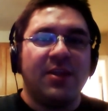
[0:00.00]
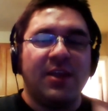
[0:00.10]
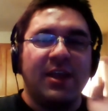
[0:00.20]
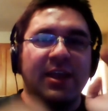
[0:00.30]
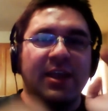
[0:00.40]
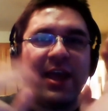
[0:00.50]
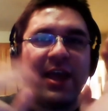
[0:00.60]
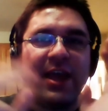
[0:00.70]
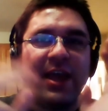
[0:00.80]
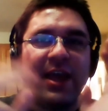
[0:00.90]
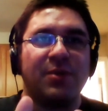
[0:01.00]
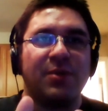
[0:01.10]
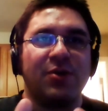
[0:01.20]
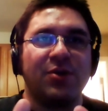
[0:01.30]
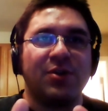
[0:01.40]
then cancel that
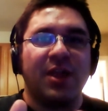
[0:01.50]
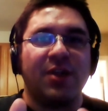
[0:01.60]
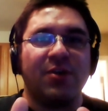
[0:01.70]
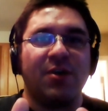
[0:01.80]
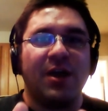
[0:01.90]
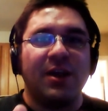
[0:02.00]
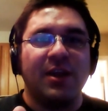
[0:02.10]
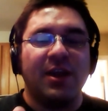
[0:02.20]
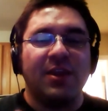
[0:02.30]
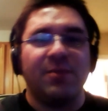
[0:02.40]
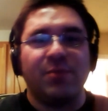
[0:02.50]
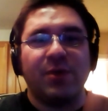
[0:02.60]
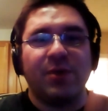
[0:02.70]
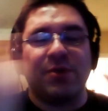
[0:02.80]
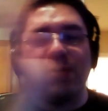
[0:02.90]
pre-order later on, and then
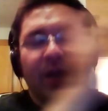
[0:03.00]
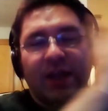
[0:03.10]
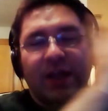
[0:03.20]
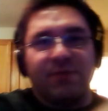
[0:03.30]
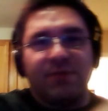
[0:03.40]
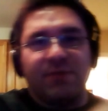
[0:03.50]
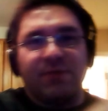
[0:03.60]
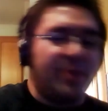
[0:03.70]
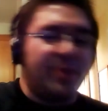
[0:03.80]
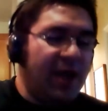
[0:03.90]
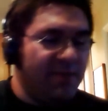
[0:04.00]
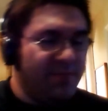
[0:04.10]
pre-order it at a different Best Buy.